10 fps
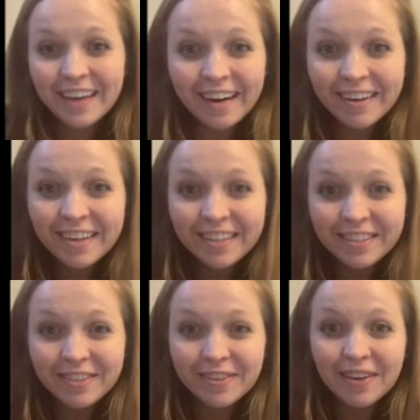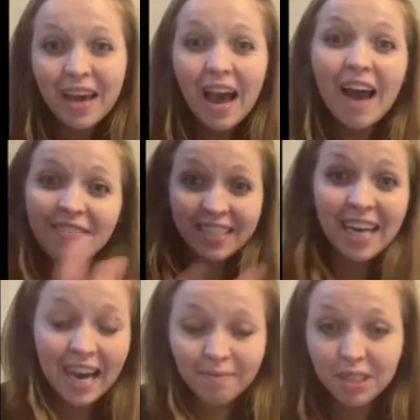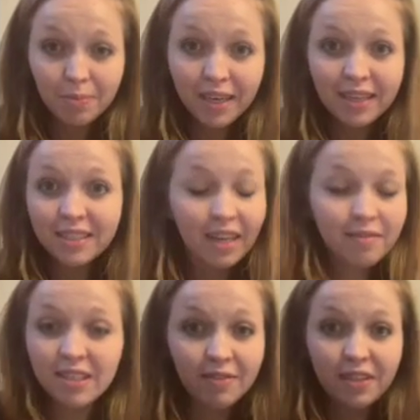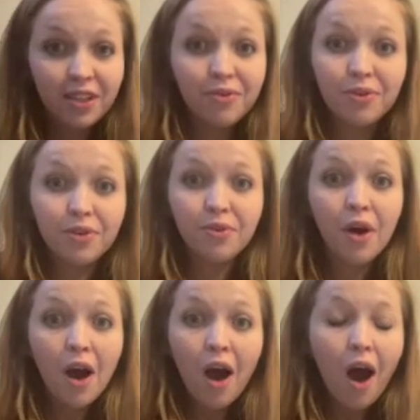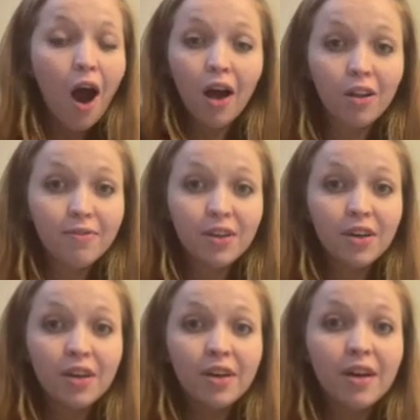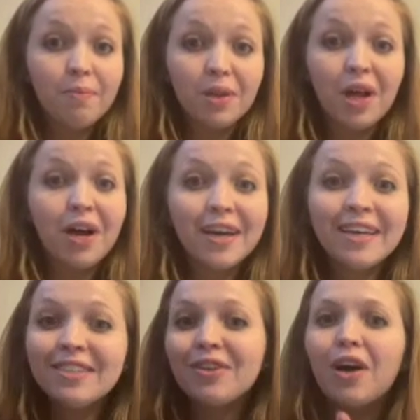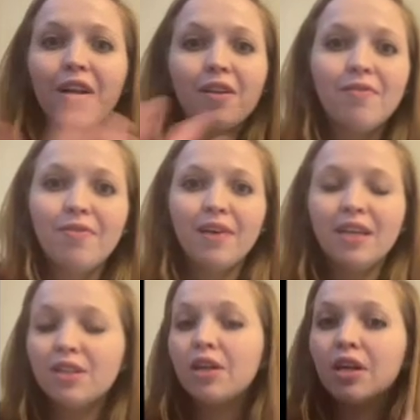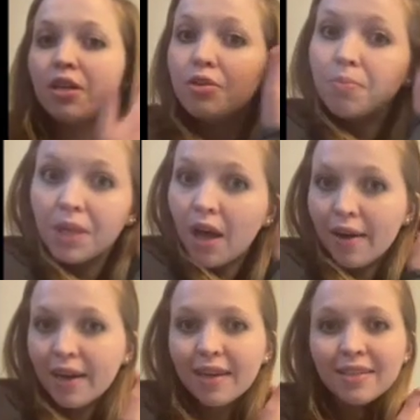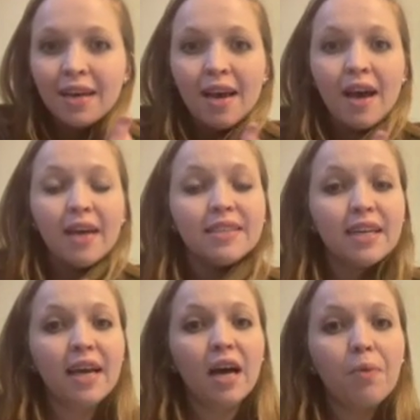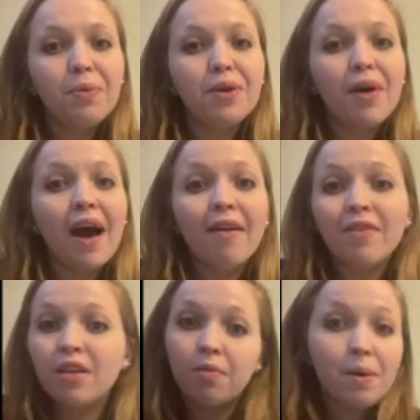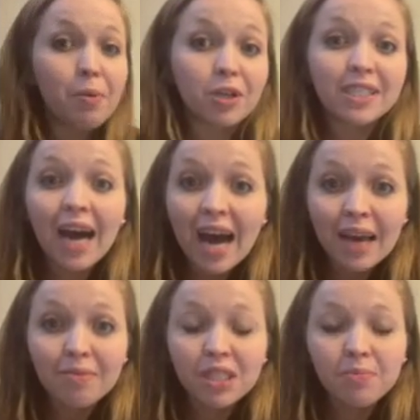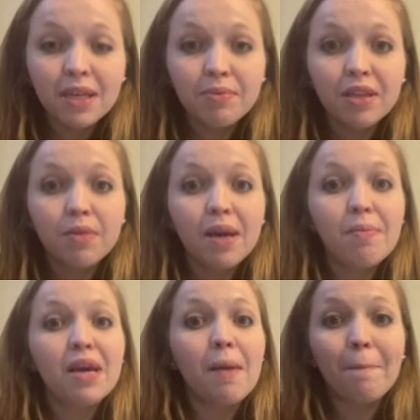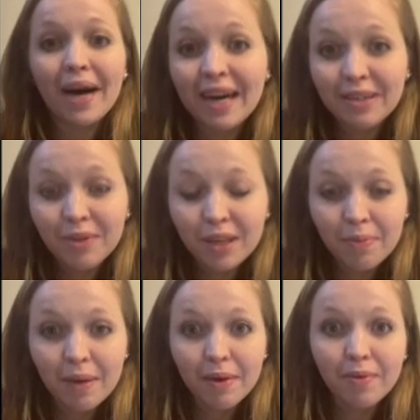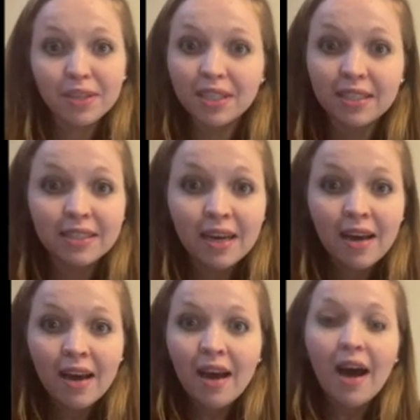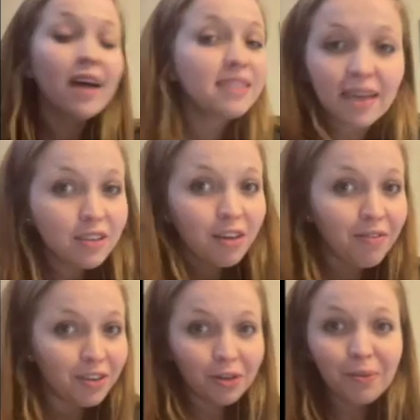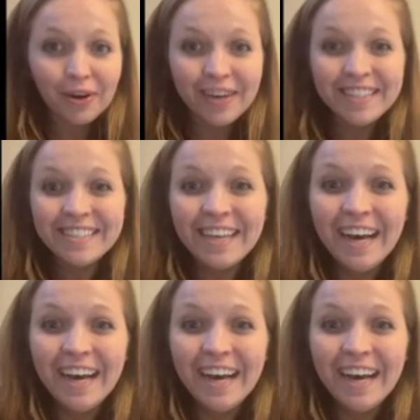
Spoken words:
caring because you have the time to be instead of sifting through all of your belongings or all of his or her new belongings. It's going to help you have a little bit more time to spend with your baby and bond with your baby, which is essential for newborns.